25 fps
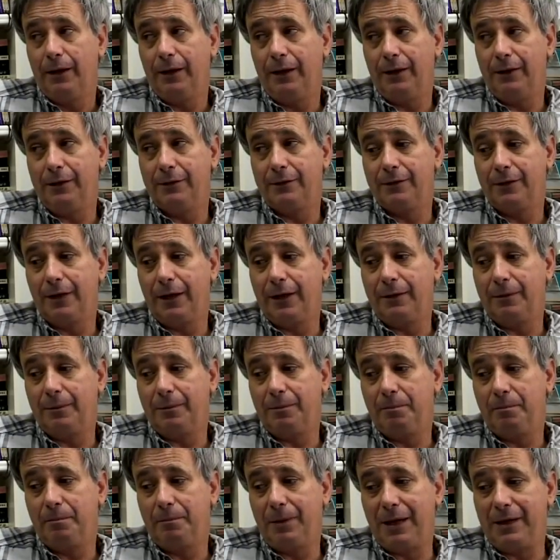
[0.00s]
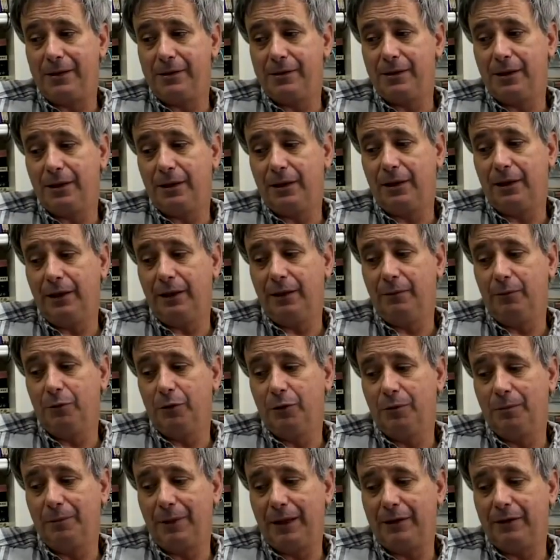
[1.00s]
is that basically
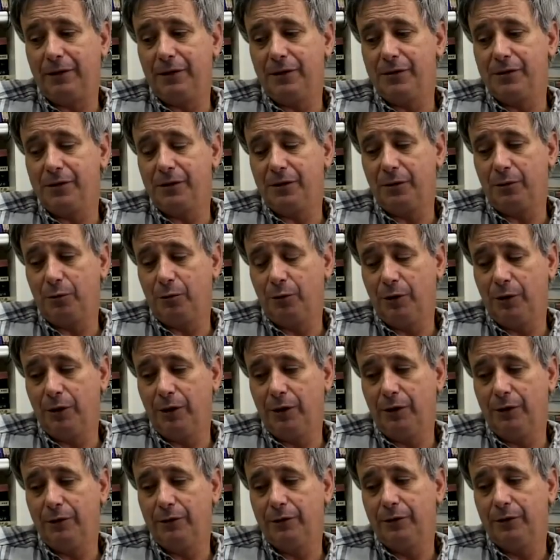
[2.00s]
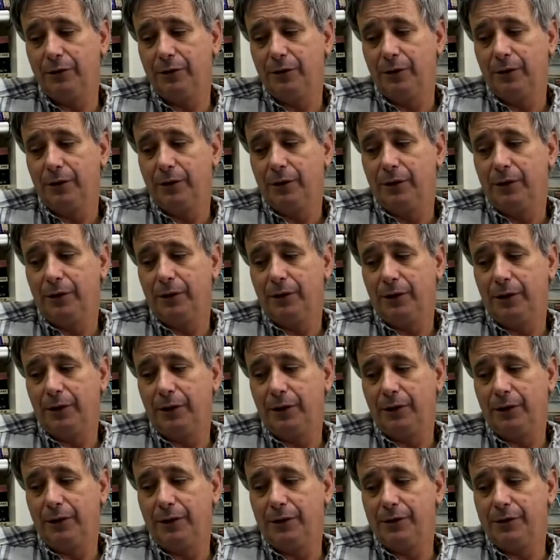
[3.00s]
what matters in the world
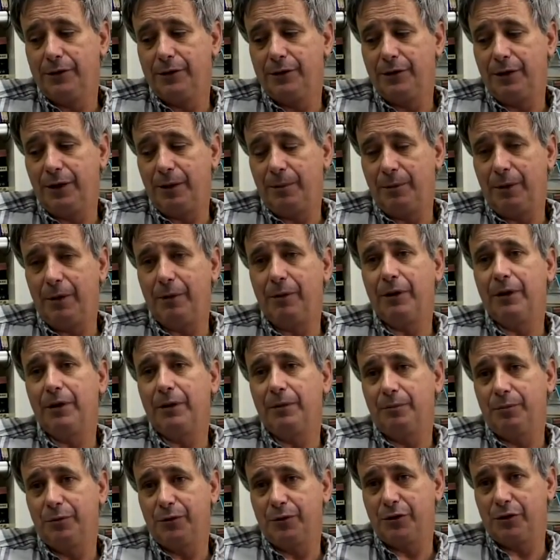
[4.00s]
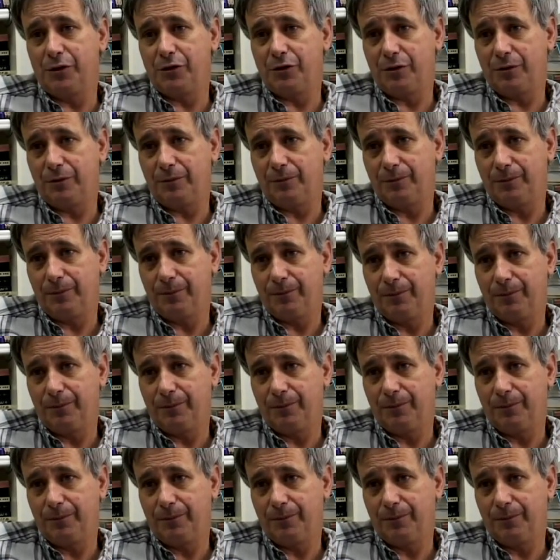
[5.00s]
is the American position.